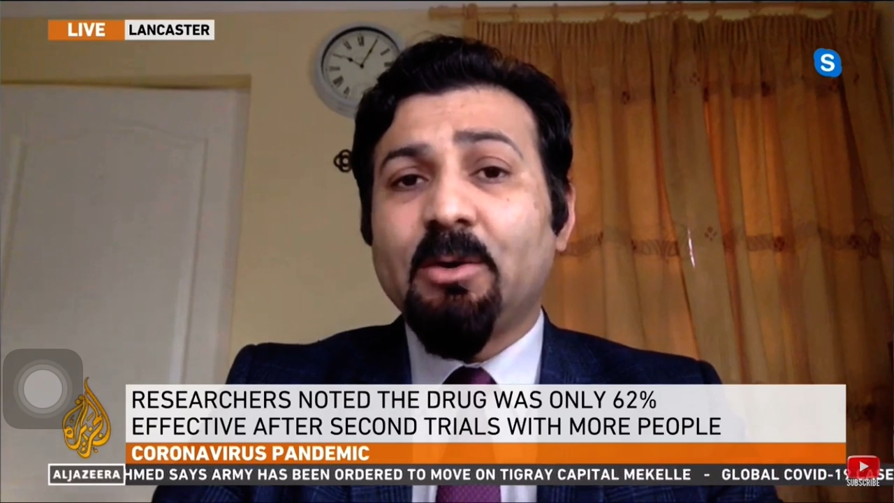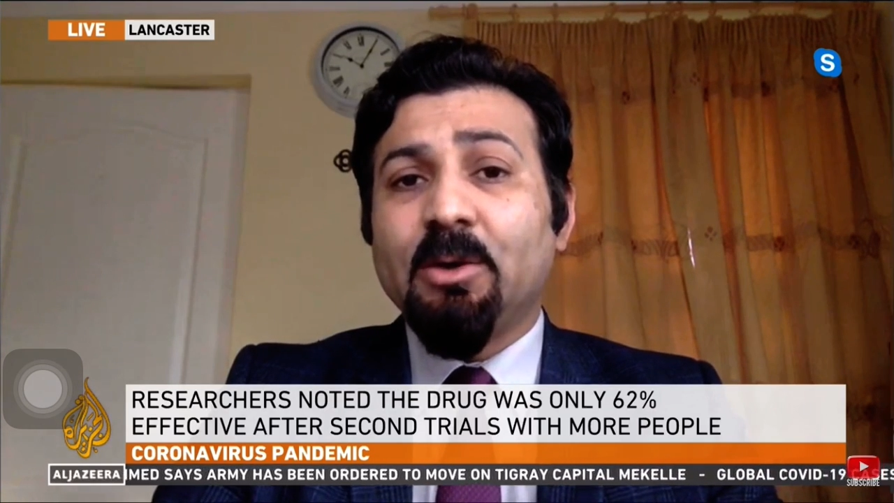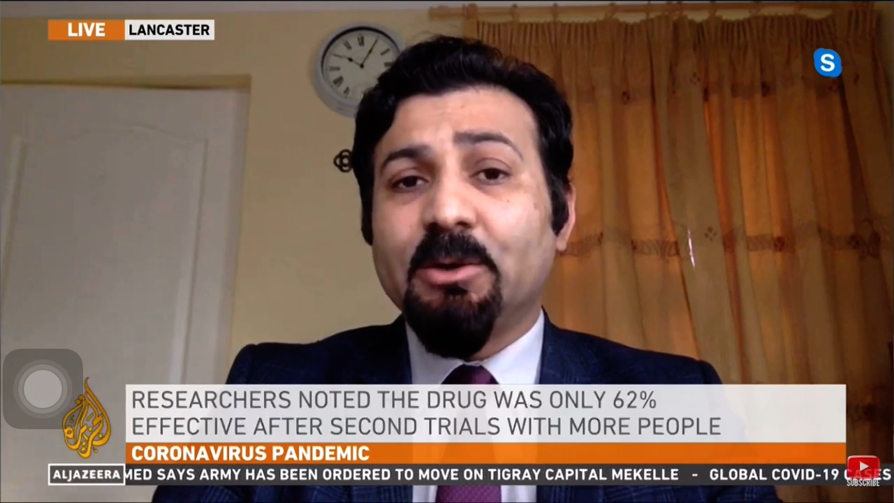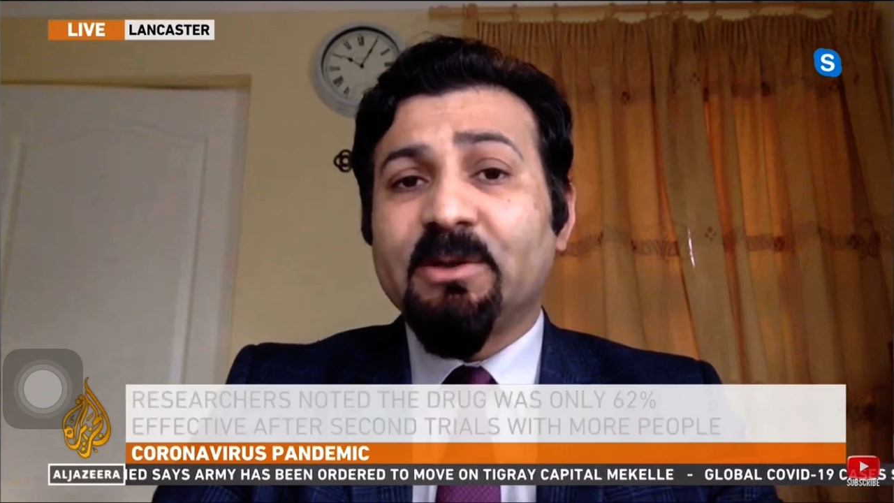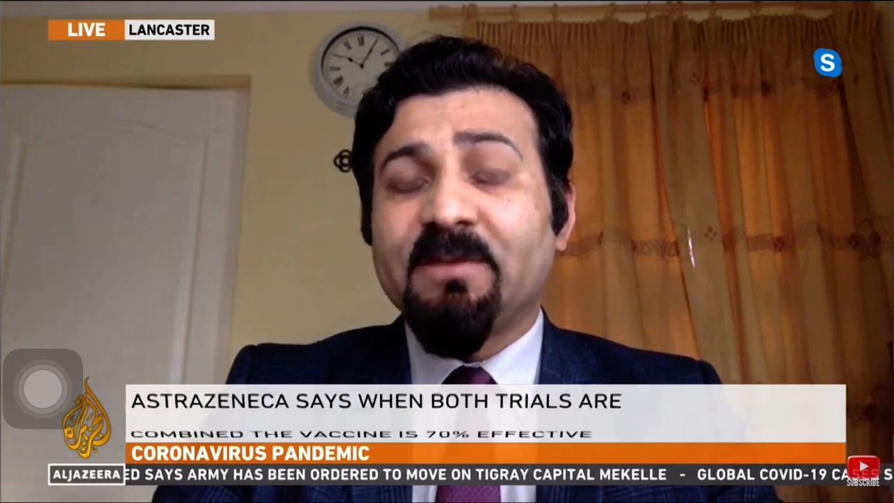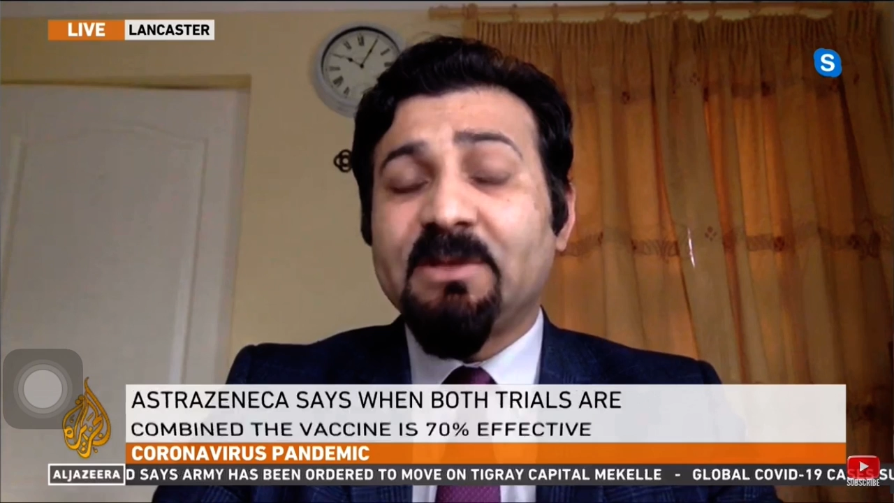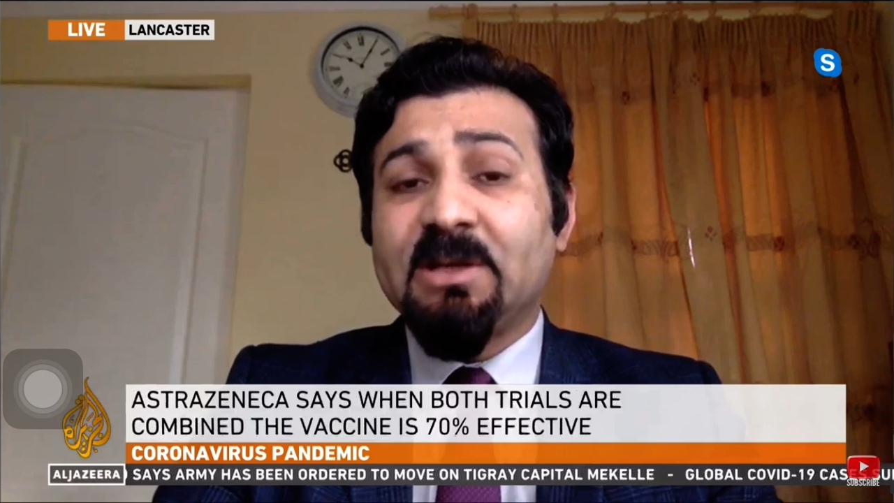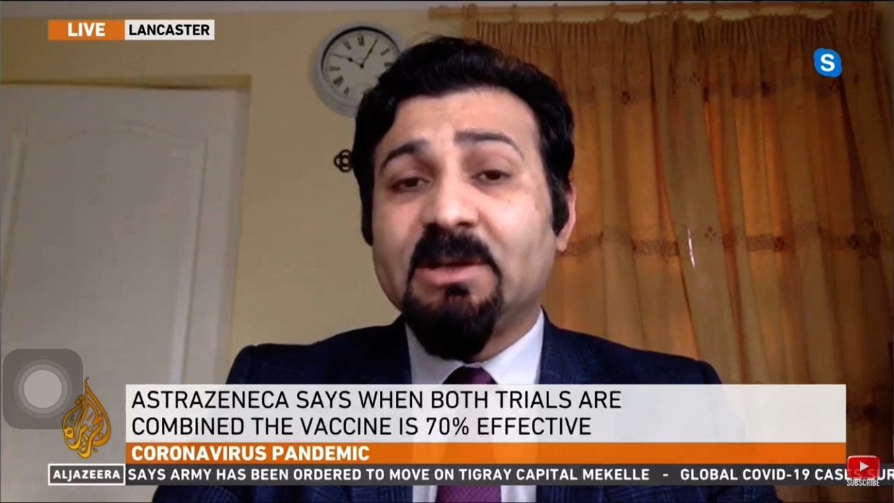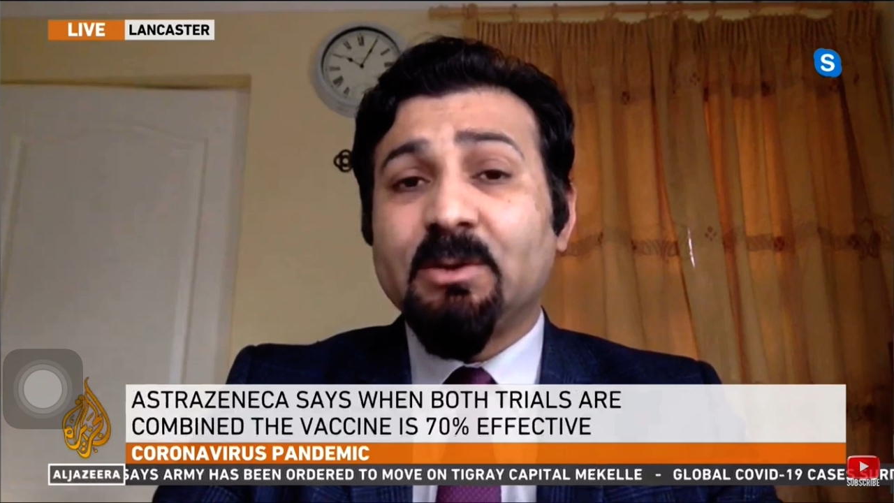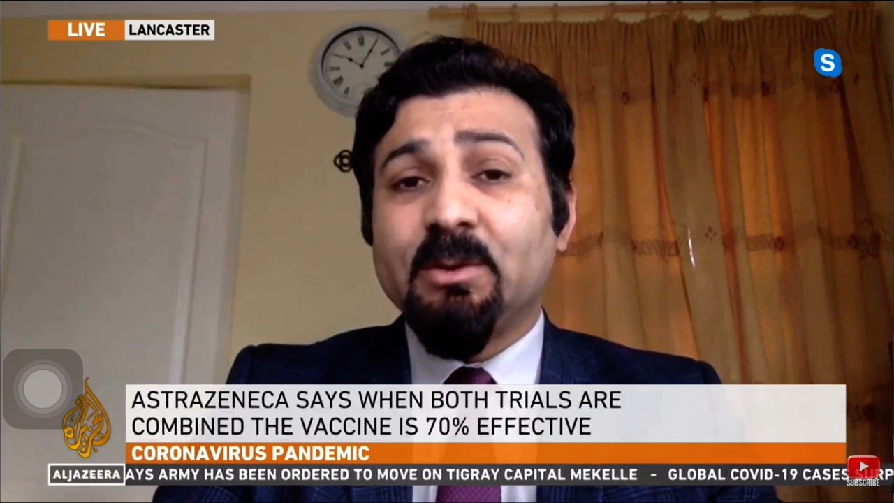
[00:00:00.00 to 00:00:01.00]

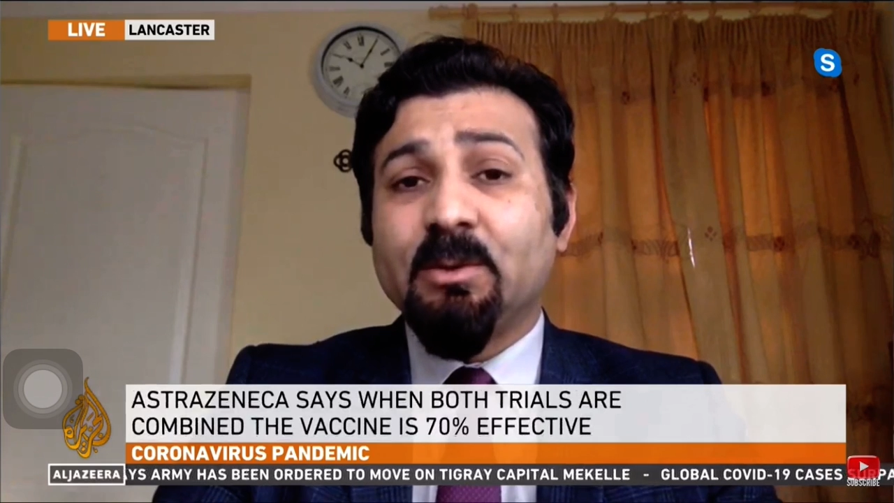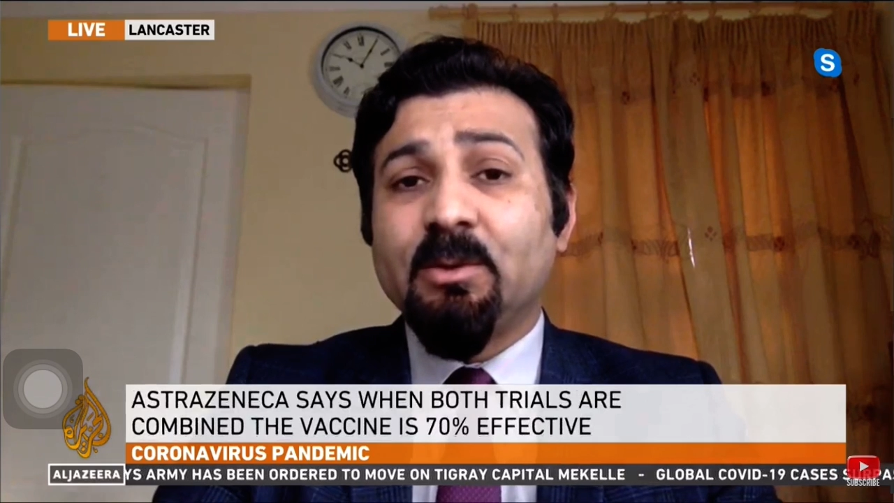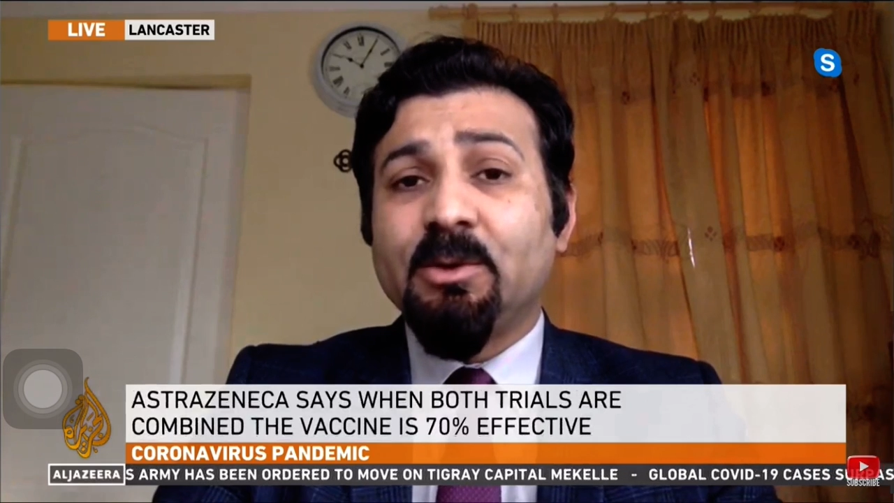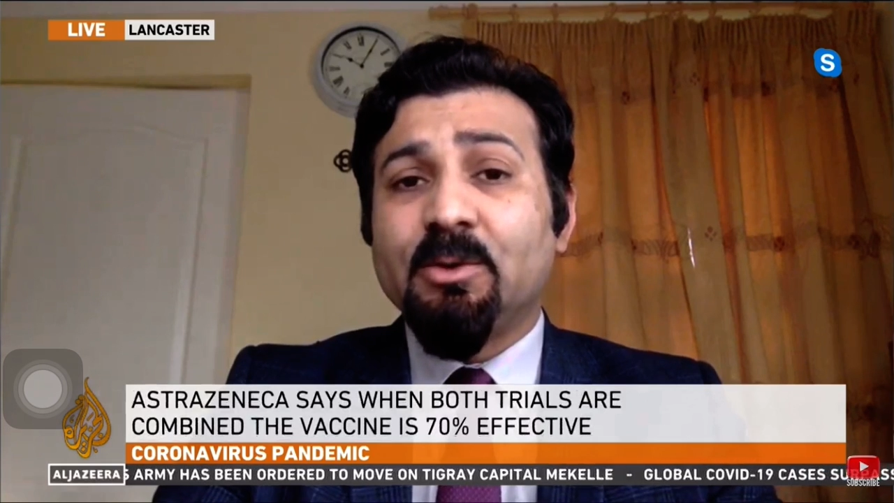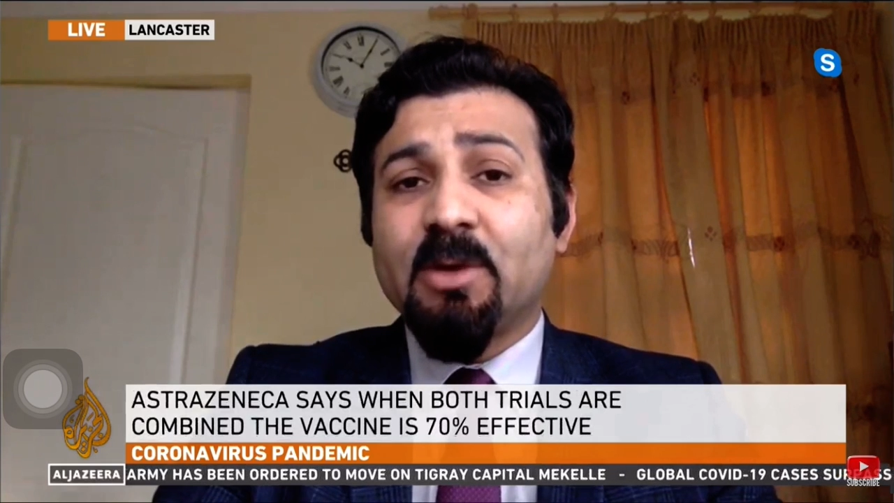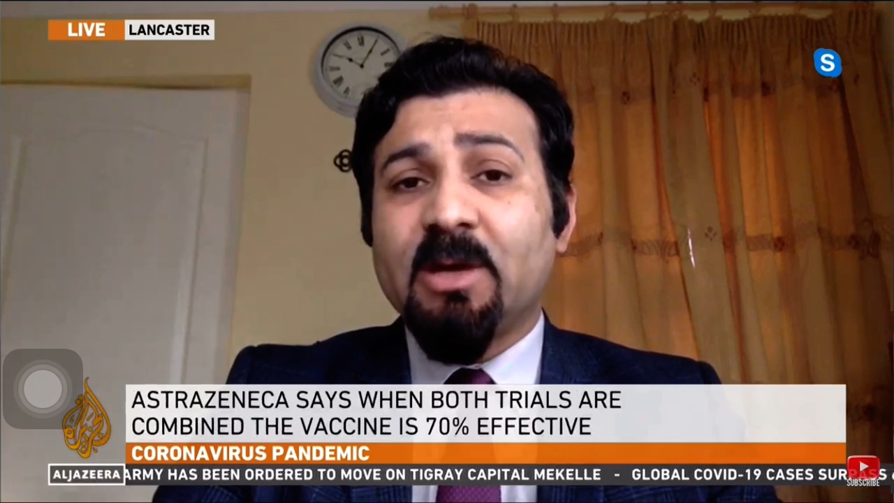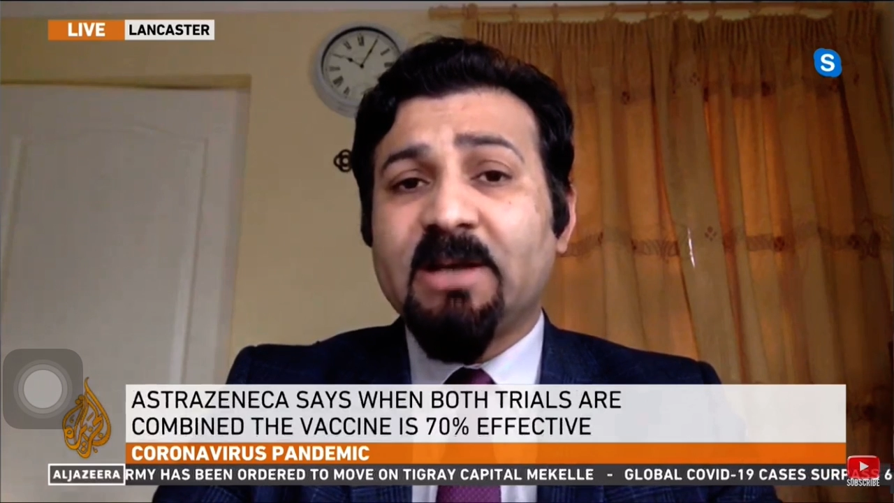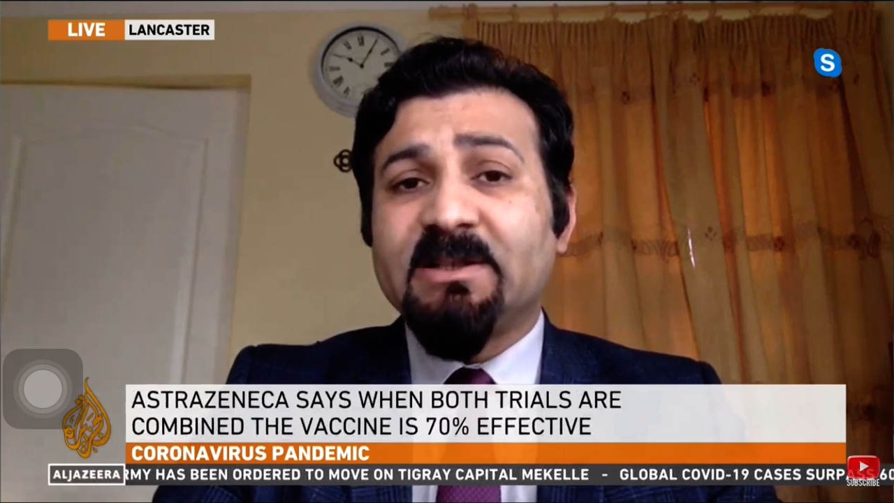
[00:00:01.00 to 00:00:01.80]
sufficient to neutralize